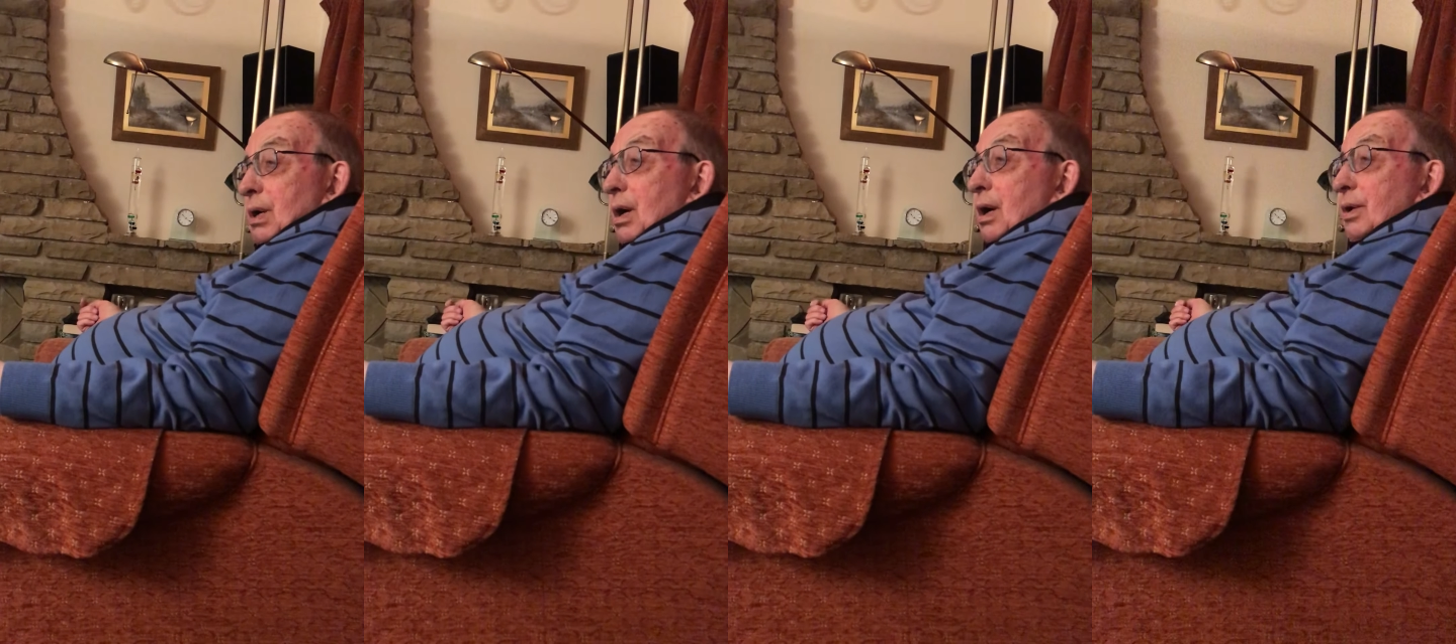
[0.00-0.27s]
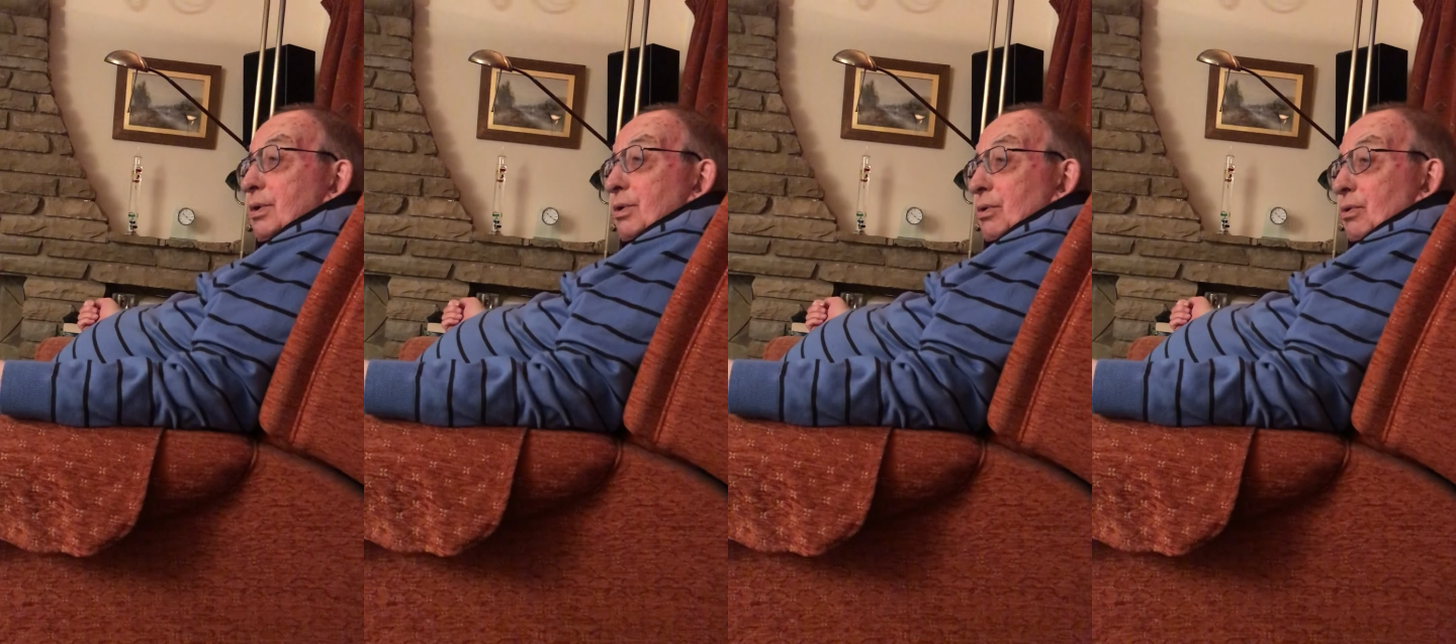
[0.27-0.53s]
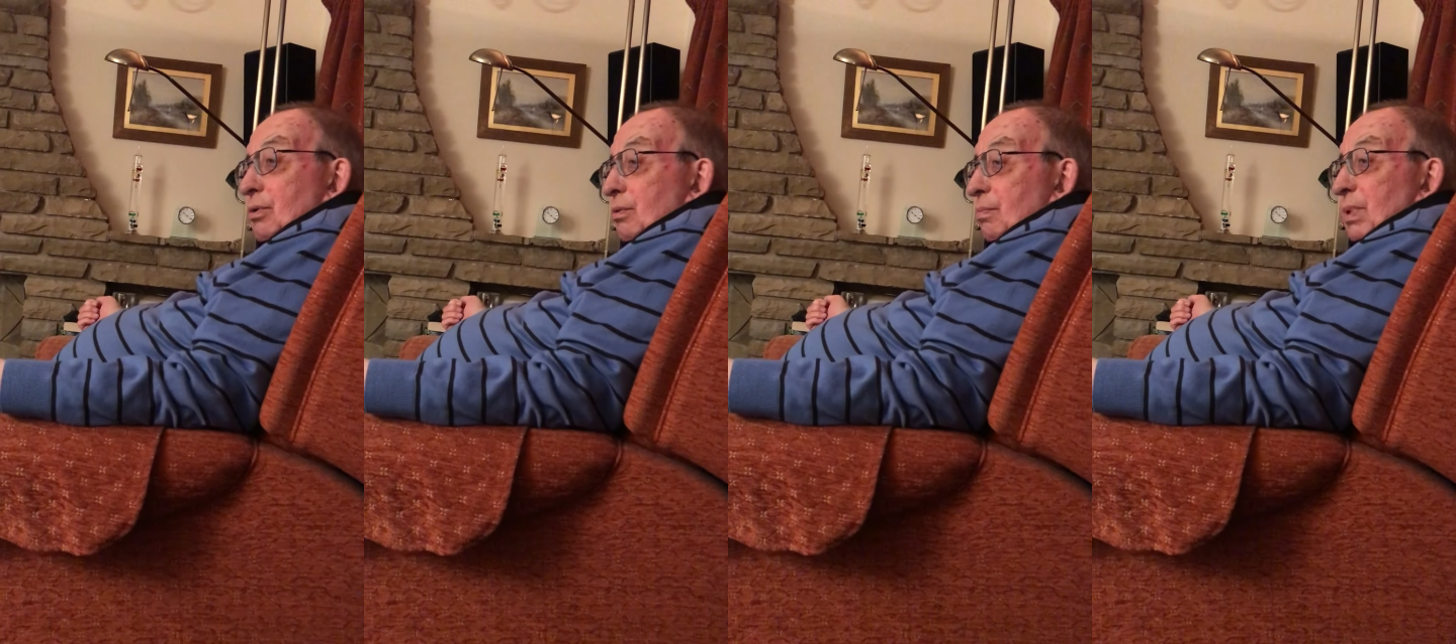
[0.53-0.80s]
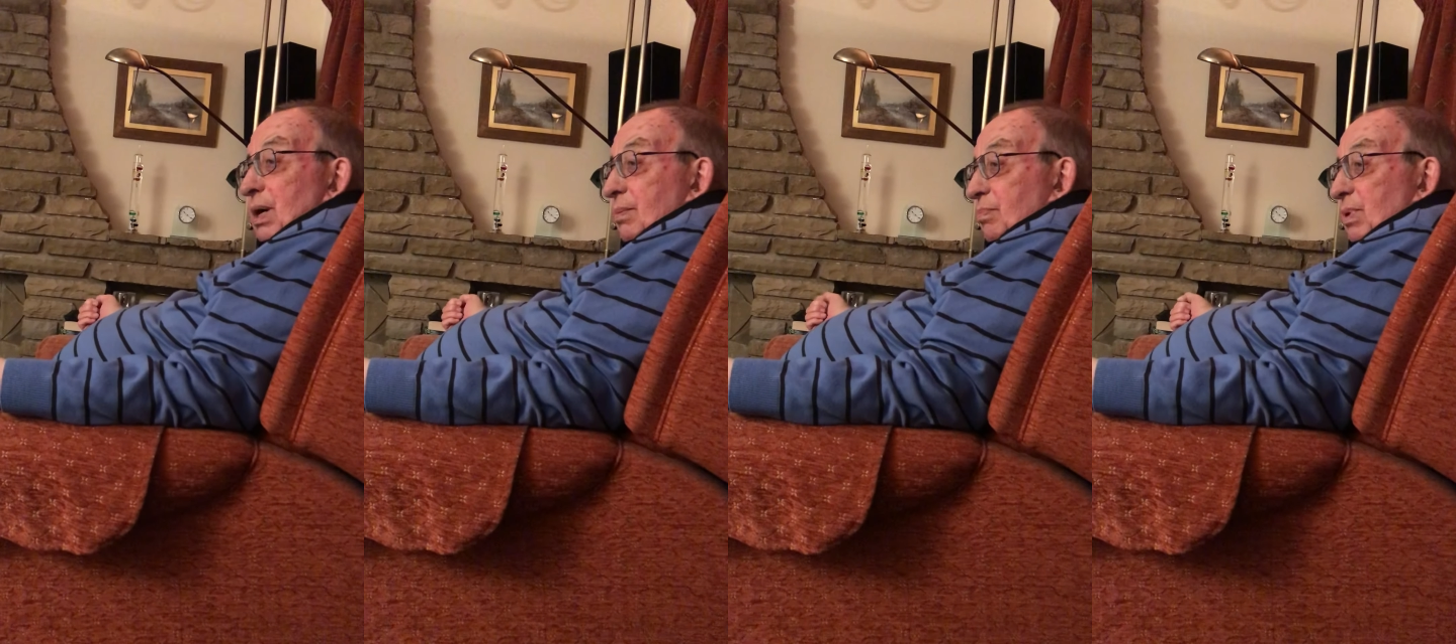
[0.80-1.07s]
unknown
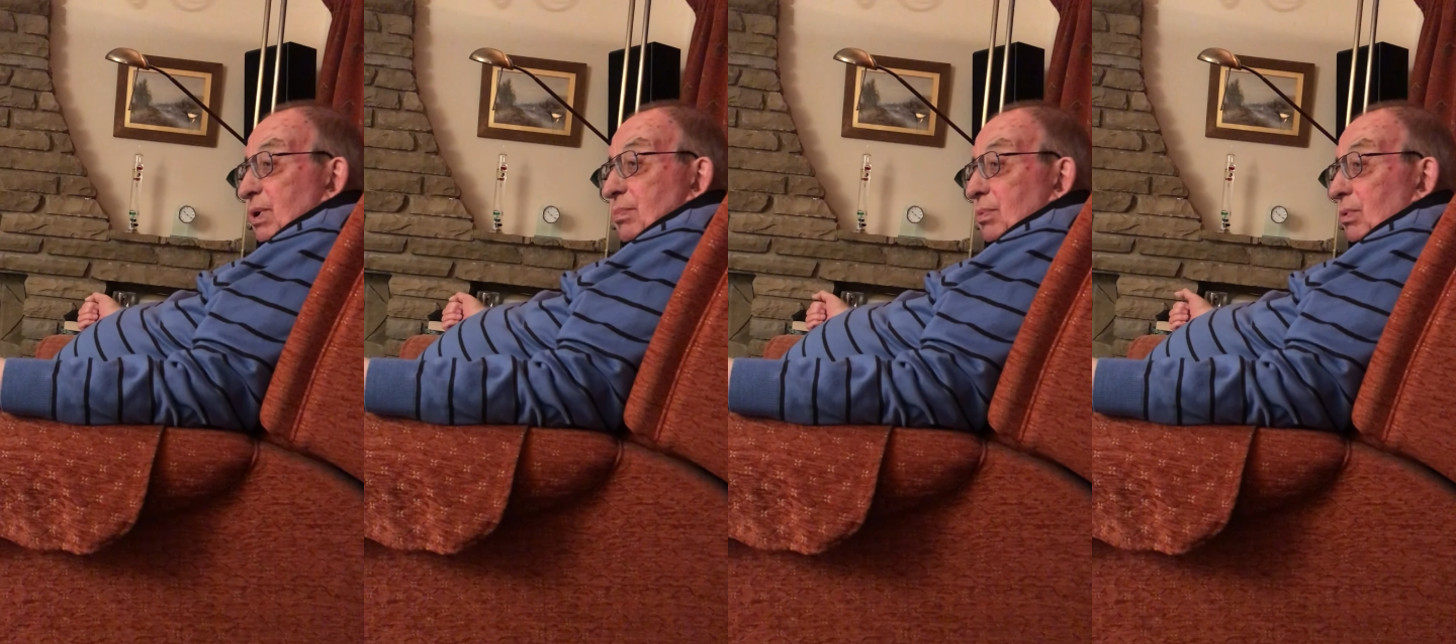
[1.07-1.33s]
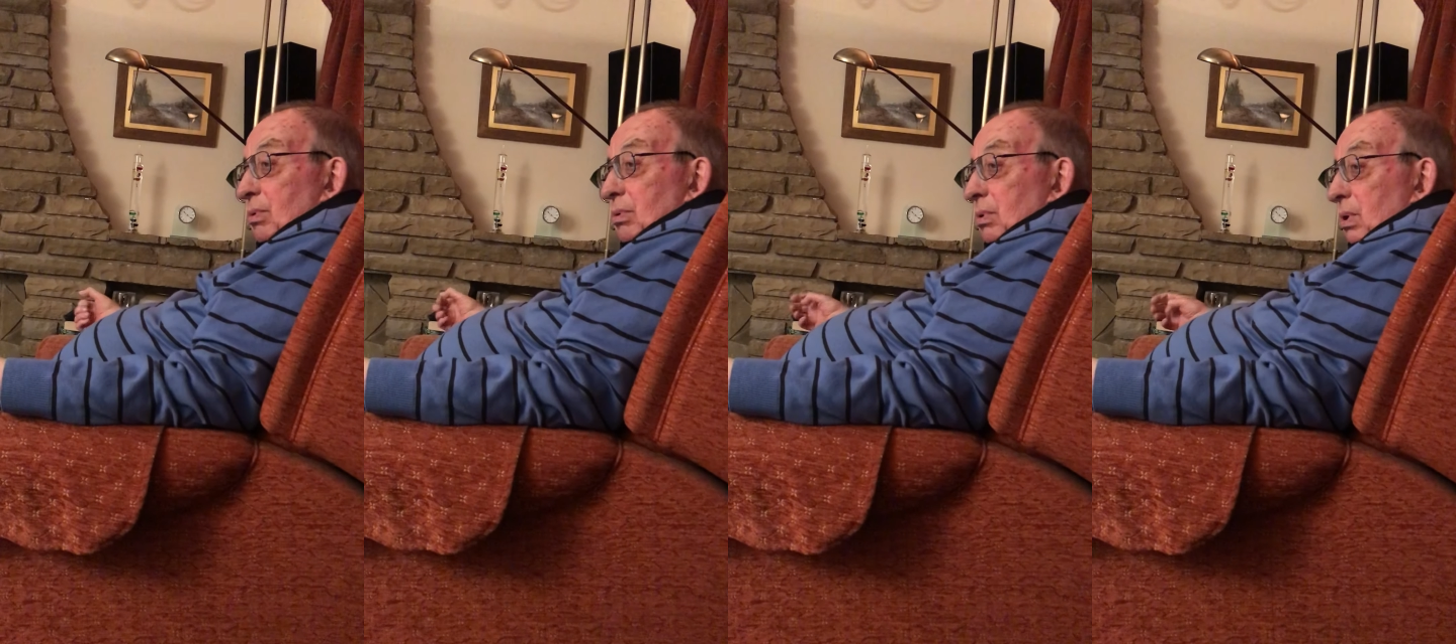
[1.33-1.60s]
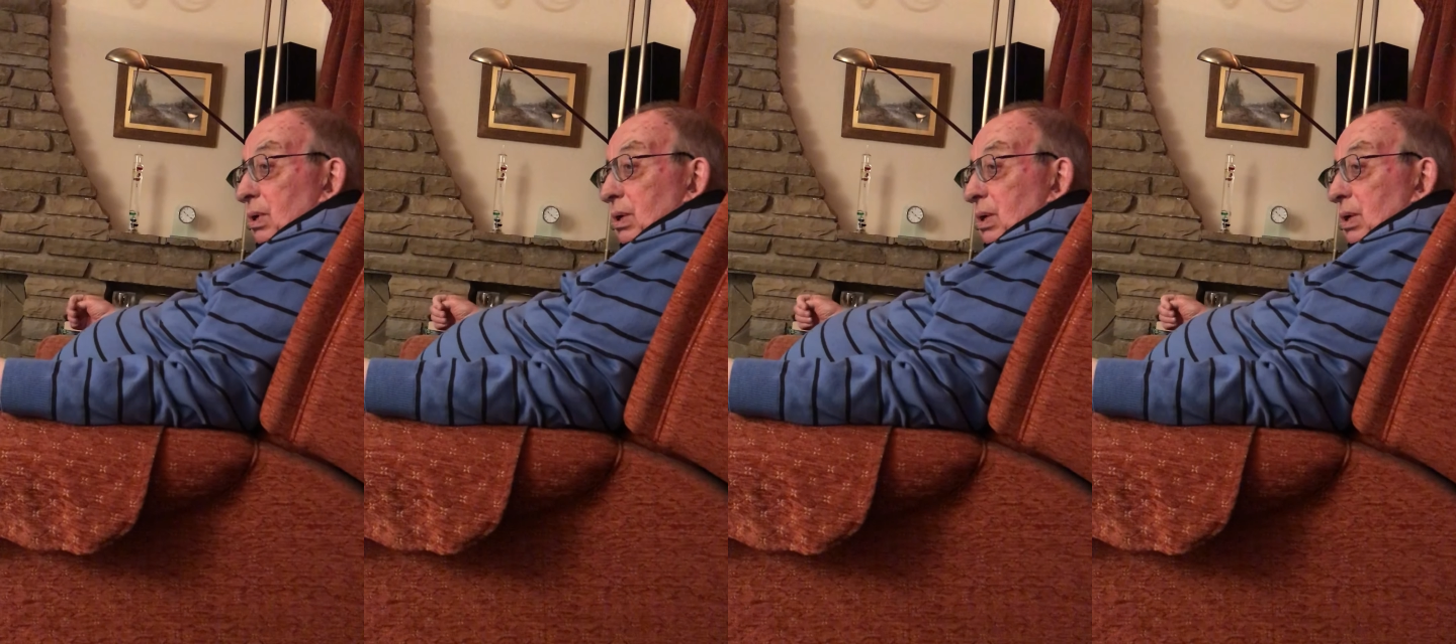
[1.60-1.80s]
by people.